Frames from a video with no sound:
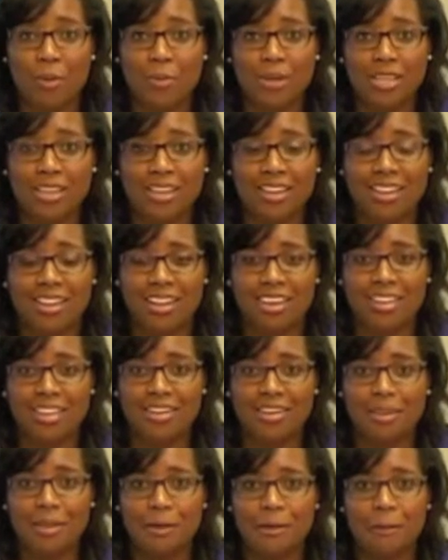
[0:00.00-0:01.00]
we look.
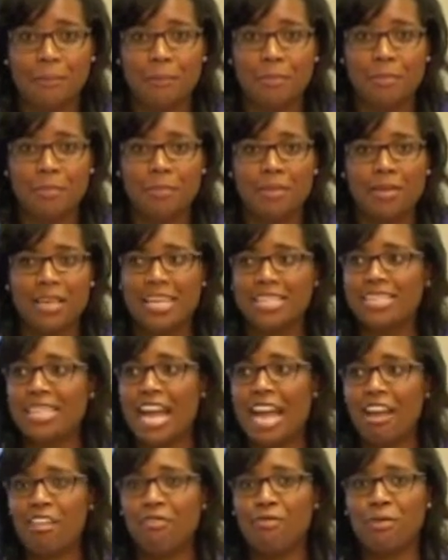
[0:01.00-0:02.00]
It's
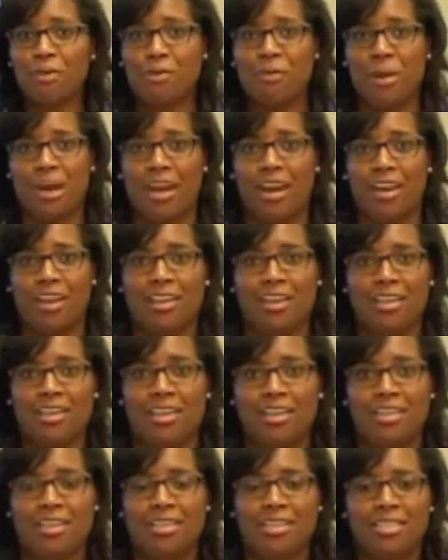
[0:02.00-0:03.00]
everywhere.
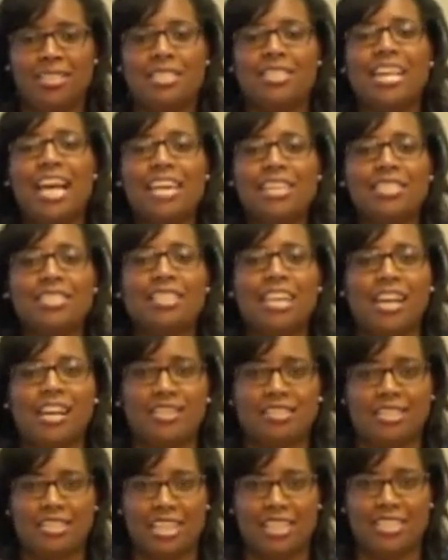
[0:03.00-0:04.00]
Sex
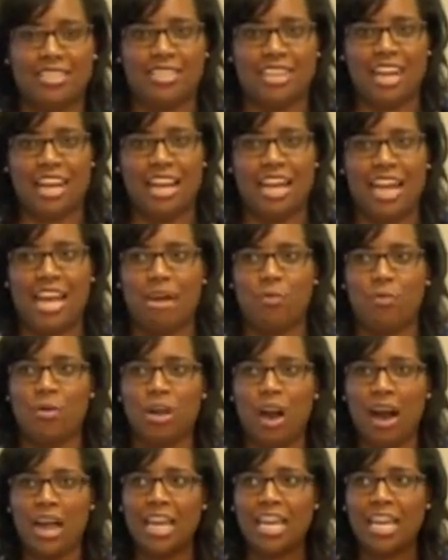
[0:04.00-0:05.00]
sells, they say, and
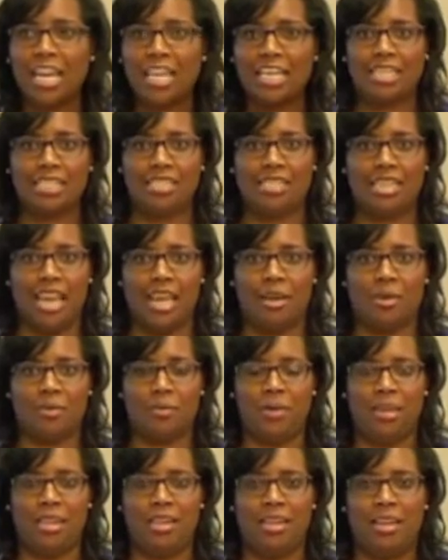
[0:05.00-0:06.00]
we are inundated
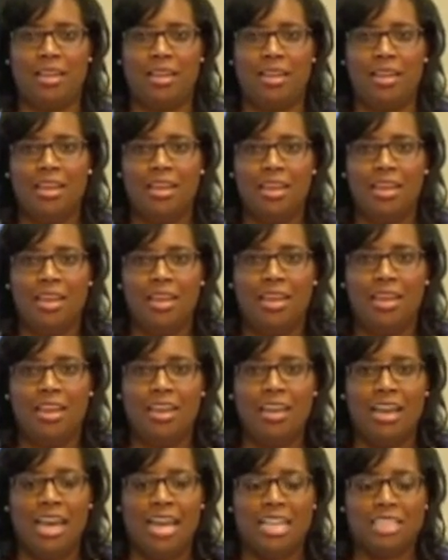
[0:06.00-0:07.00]
with it.
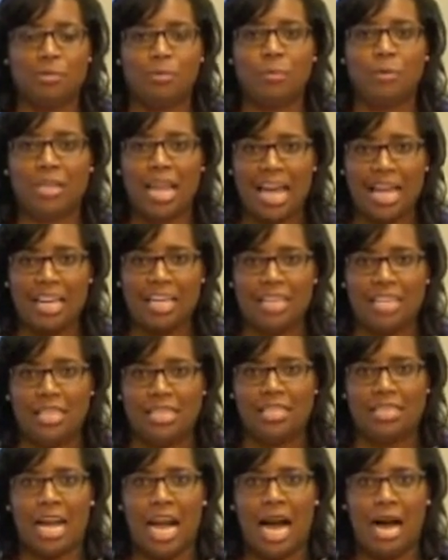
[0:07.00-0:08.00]
And it's blatant
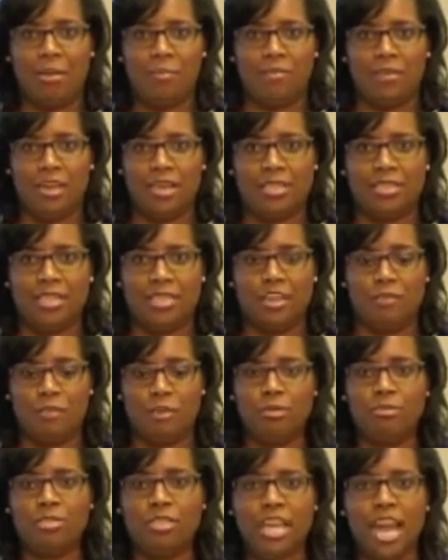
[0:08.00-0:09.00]
and it's obvious. And if
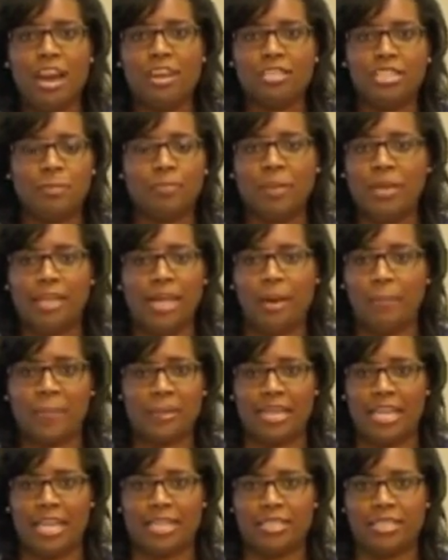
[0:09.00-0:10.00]
you dare speak up
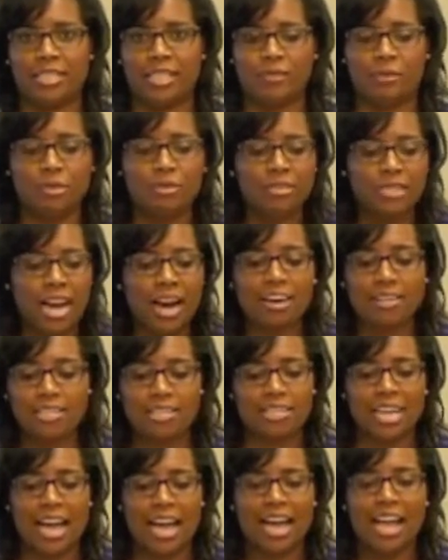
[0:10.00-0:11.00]
against it, if you dare
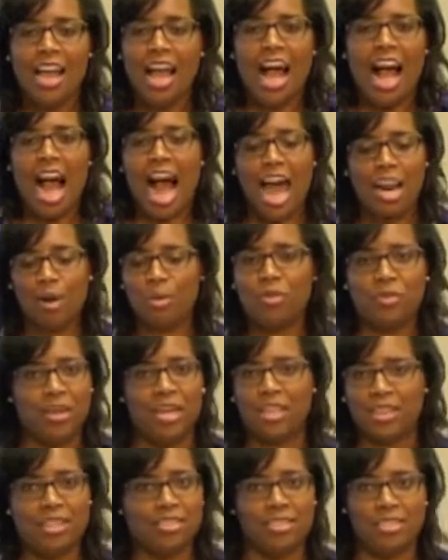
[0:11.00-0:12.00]
say, I don't
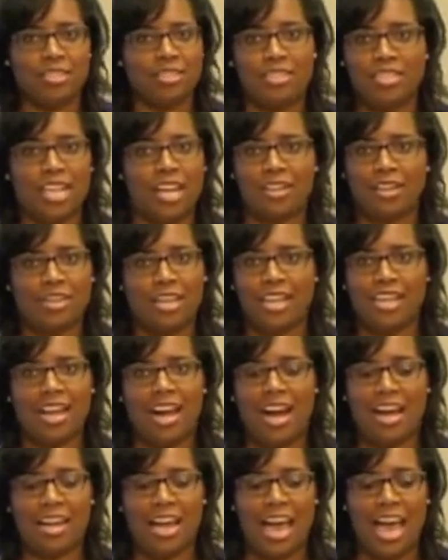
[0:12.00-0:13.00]
think this is the standard that
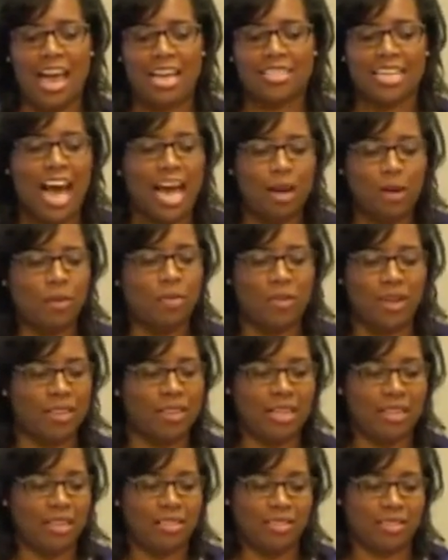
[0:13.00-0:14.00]
God has, I don't
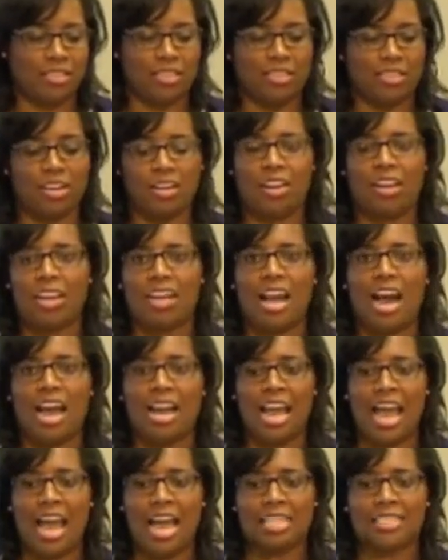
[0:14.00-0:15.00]
think that this is the standard that
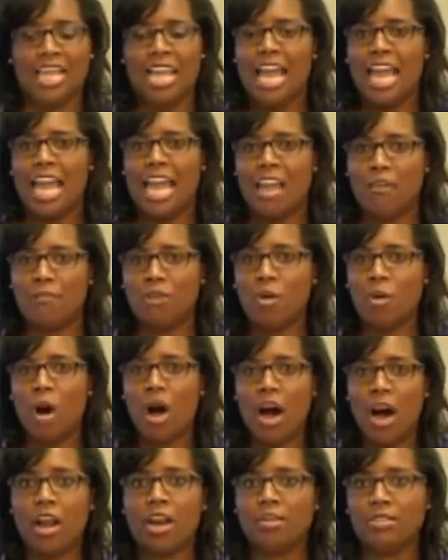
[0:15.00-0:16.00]
God has, if
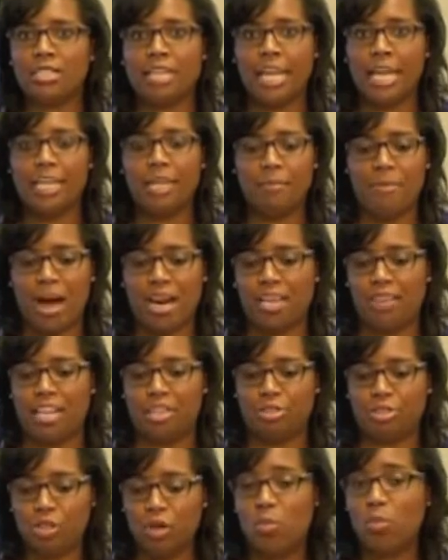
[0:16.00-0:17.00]
you utter to anybody
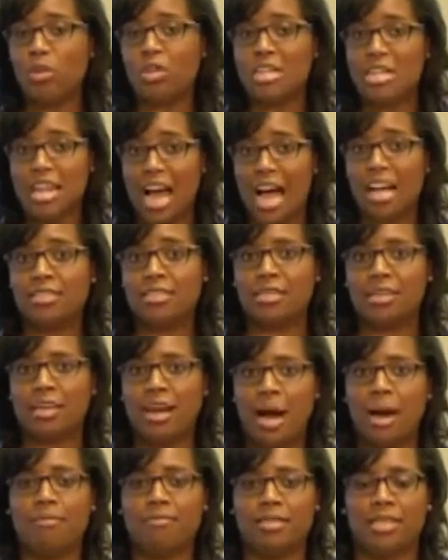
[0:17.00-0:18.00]
that you will not
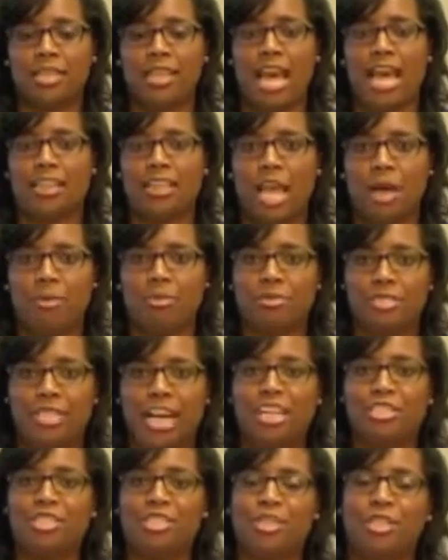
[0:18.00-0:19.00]
succumb to that, they will
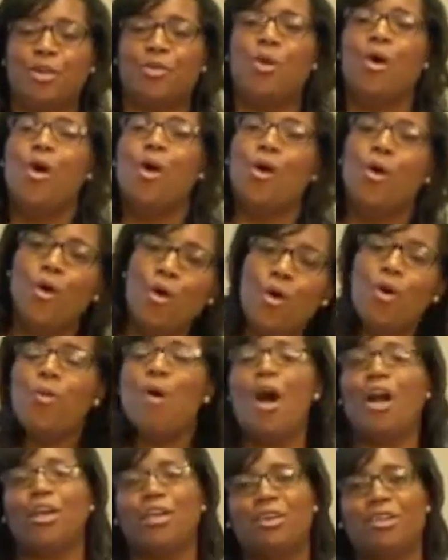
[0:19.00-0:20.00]
say to you, who
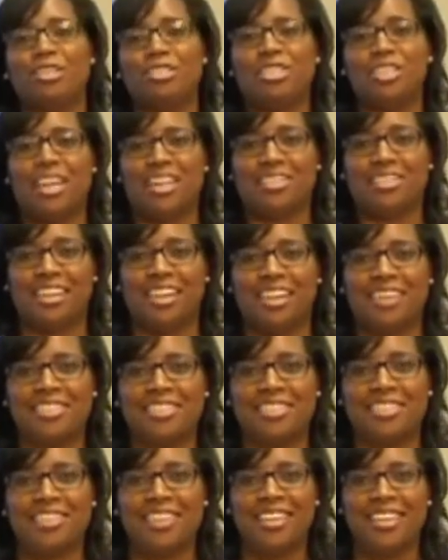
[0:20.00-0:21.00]
are you to judge
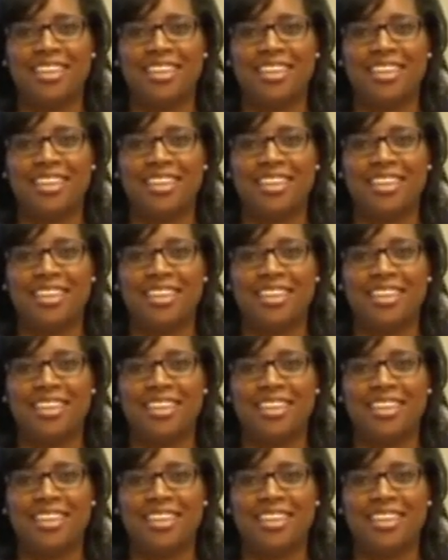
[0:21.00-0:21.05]
us?